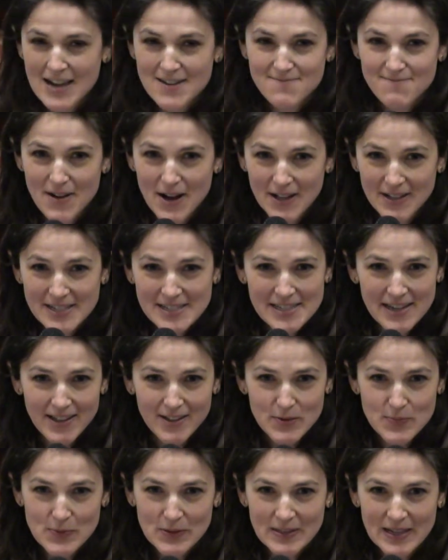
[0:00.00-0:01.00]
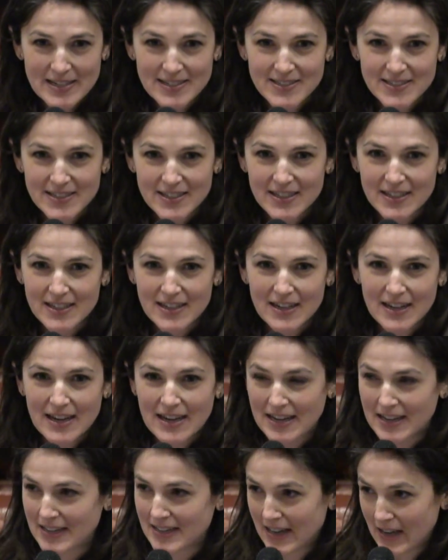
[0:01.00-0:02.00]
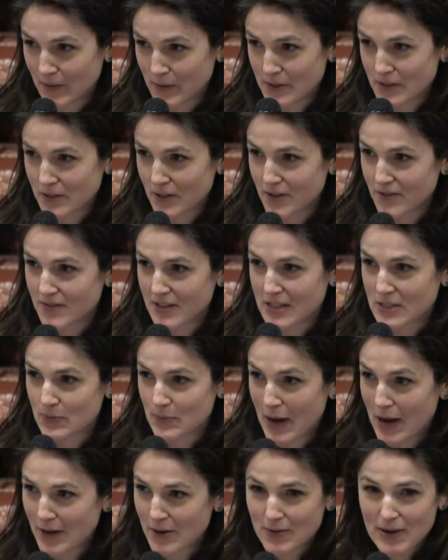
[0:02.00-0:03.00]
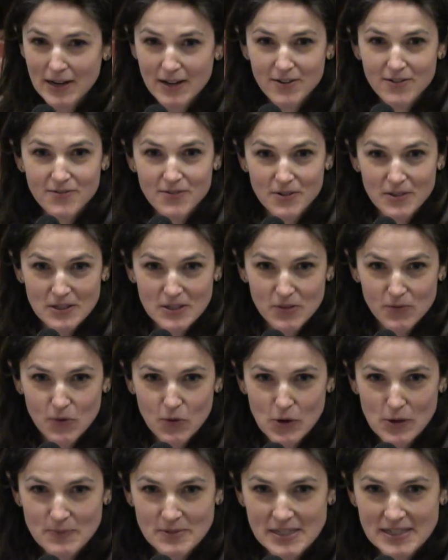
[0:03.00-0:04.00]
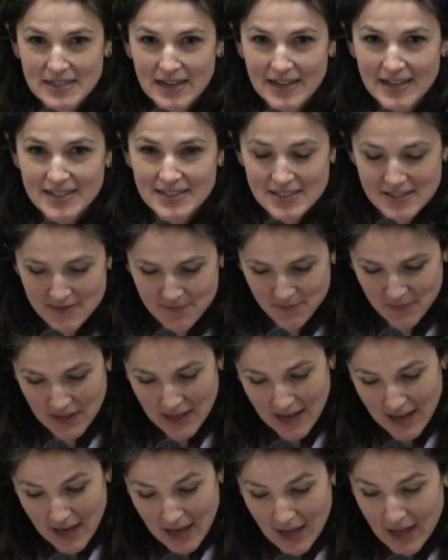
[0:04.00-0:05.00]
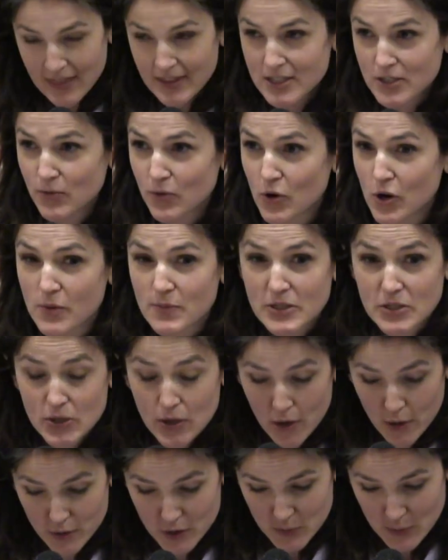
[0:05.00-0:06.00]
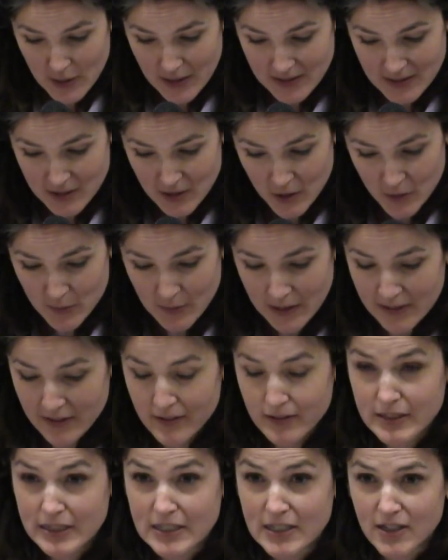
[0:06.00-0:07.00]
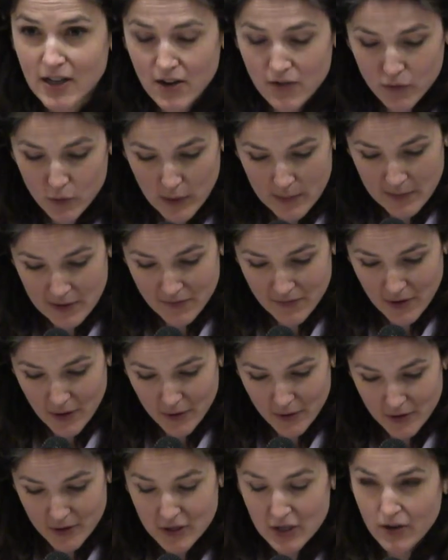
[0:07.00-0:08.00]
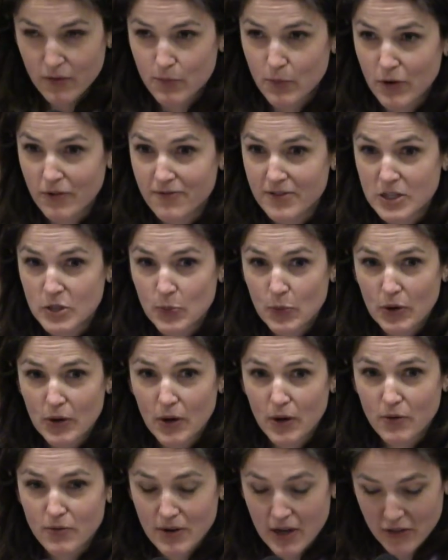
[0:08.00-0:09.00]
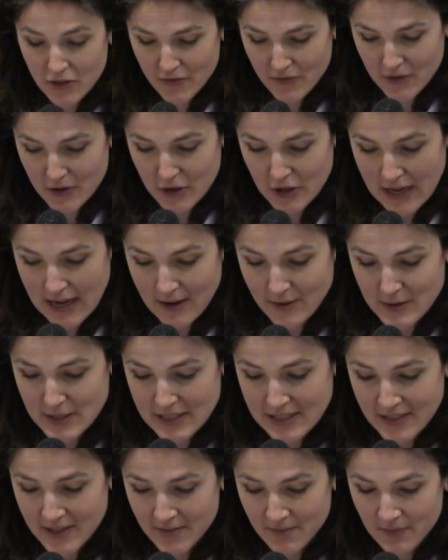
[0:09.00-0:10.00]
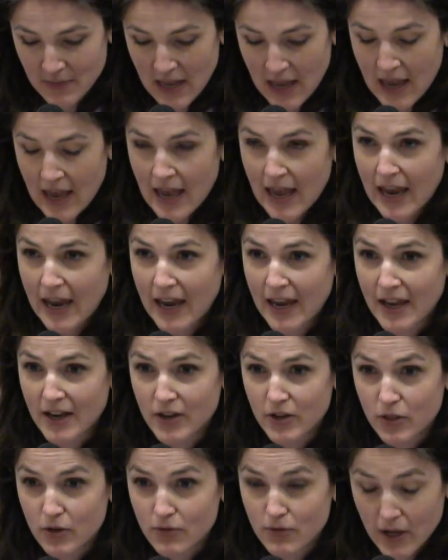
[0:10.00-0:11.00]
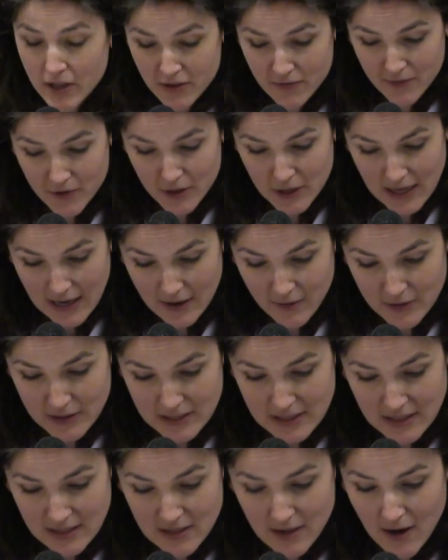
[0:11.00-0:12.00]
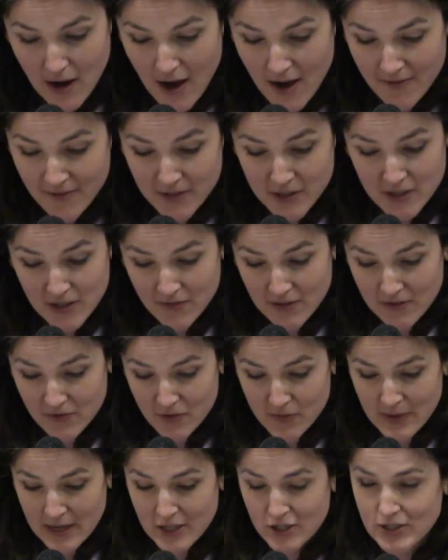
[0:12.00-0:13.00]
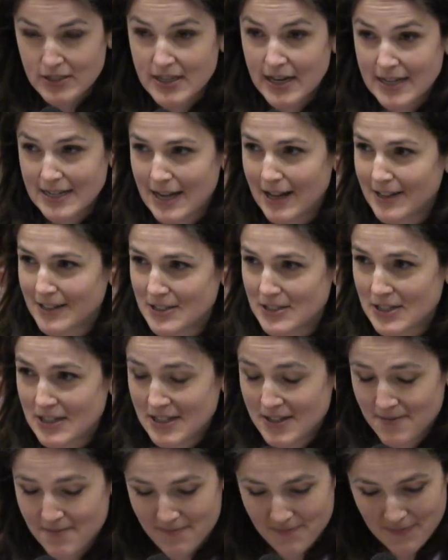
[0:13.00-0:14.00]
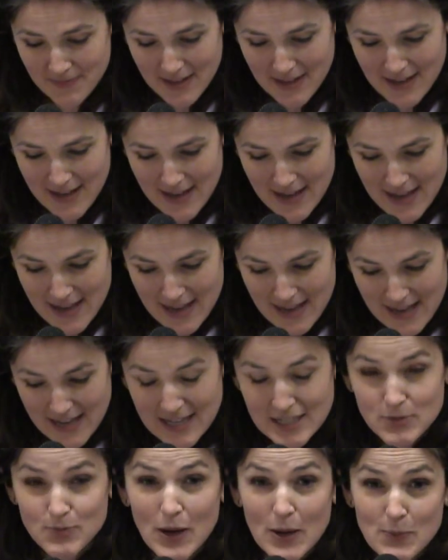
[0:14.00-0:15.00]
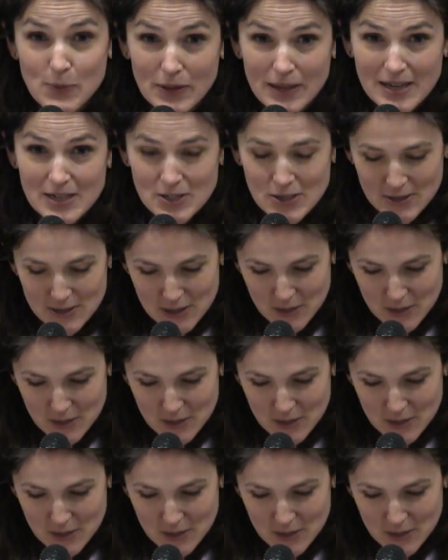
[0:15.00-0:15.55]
I'm Molly Taylor Pileski, and I will serve as moderator for this forum tonight. This forum is co-sponsored by the League of Women Voters of Murfreesboro, Rutherford County, and the Rutherford County Office of Information Technology. It's my pleasure